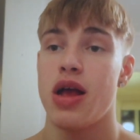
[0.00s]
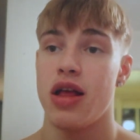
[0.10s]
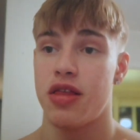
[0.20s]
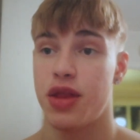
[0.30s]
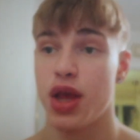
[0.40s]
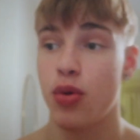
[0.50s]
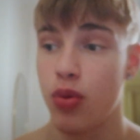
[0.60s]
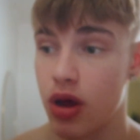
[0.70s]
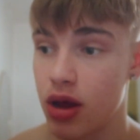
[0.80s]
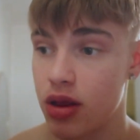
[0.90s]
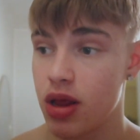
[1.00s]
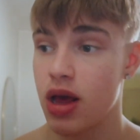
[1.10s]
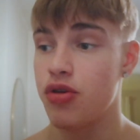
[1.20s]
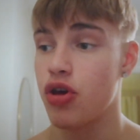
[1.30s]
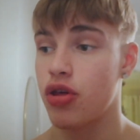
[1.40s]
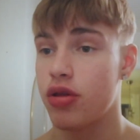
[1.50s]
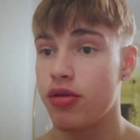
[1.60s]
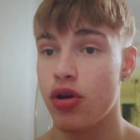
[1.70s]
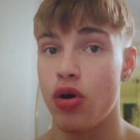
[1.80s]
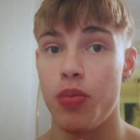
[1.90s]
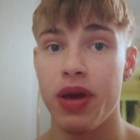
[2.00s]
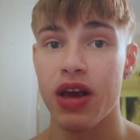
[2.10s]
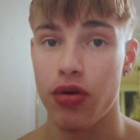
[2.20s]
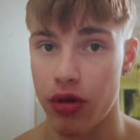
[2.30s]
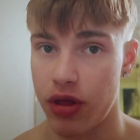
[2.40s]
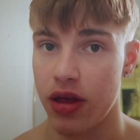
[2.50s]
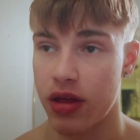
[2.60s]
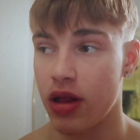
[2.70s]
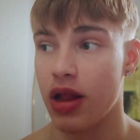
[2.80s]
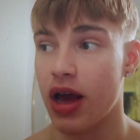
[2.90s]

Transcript: and stick with it and just, you know, be consistent.